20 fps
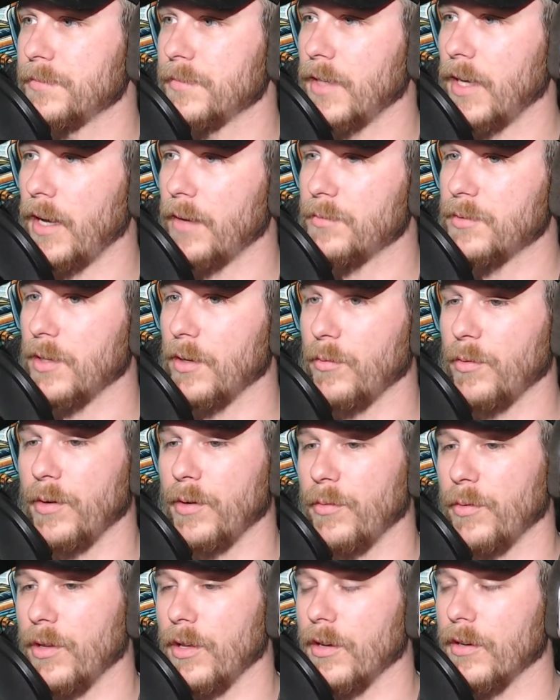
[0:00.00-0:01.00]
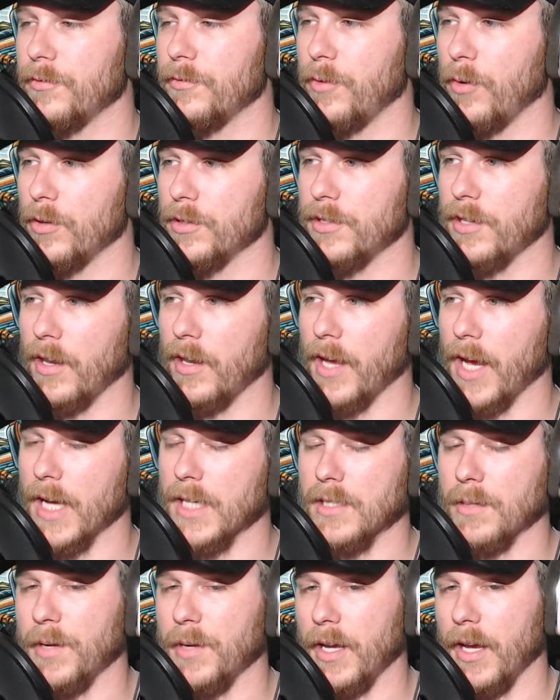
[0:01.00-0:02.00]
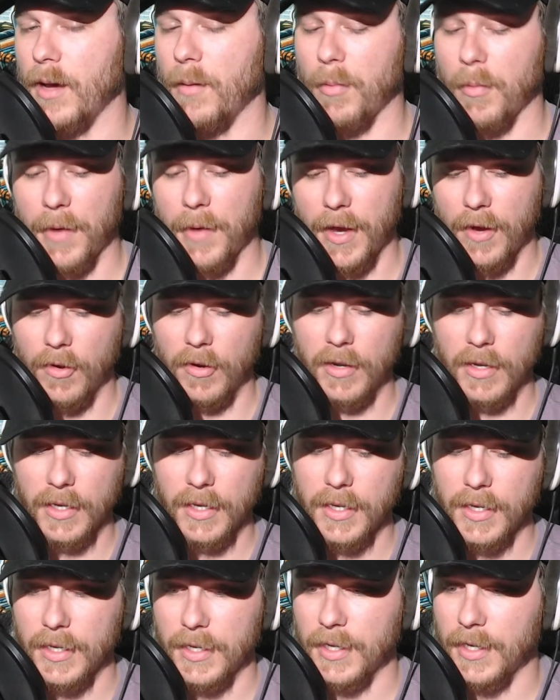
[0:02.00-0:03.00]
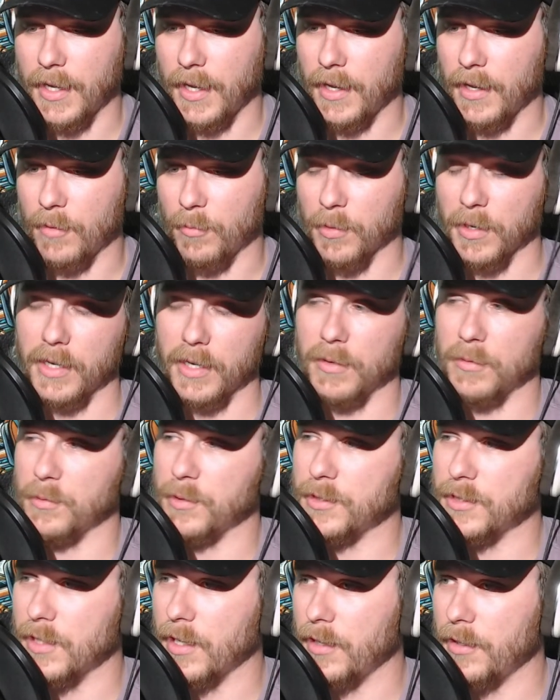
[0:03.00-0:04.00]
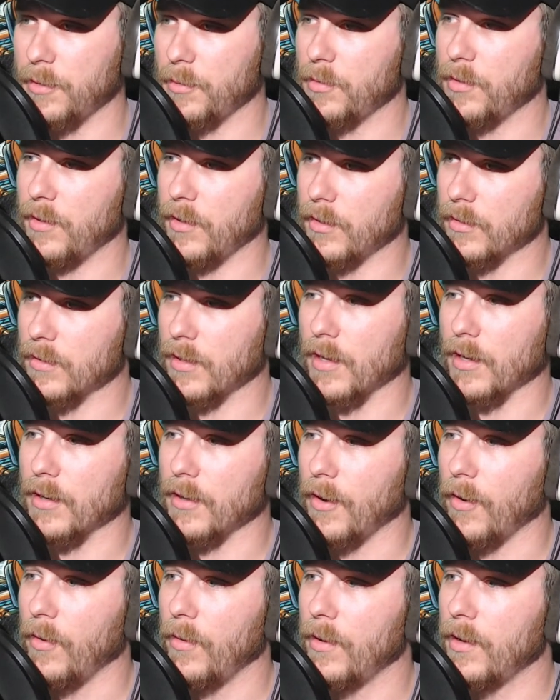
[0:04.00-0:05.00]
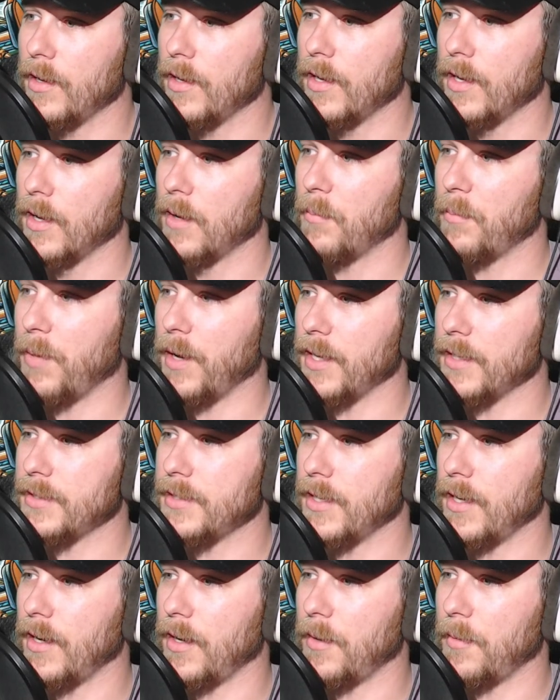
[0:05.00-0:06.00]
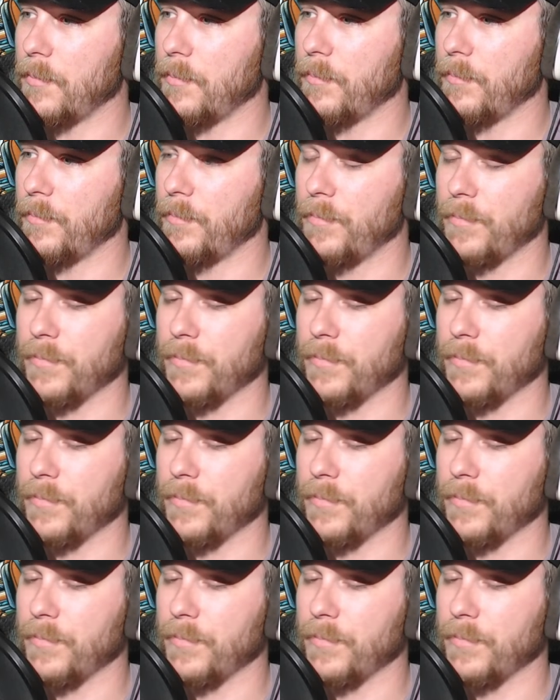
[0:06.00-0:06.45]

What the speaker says: and we're looking forward to you guys. I'm gonna help them out, and we're just gonna do the darn thing, But to